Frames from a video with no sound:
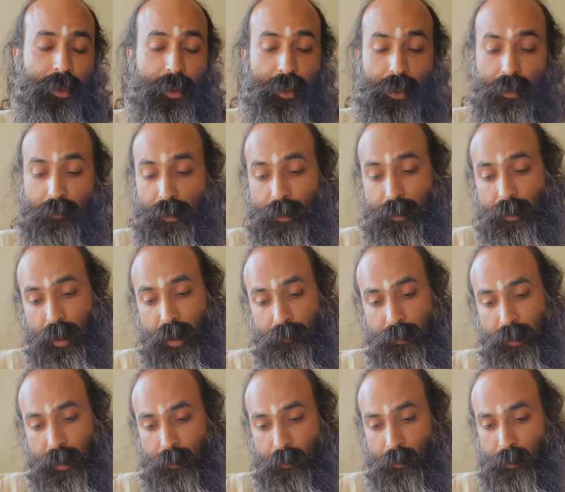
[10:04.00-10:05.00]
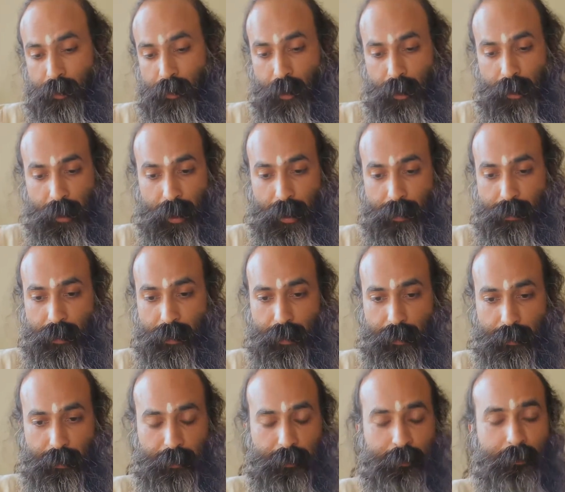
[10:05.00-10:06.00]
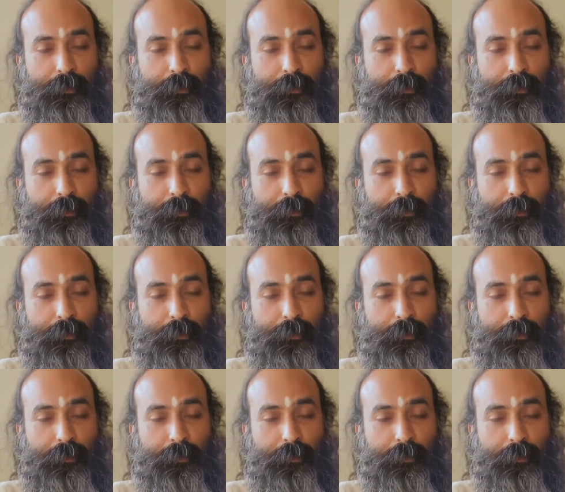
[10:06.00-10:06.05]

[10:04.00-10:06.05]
Even Ravana could not handle it.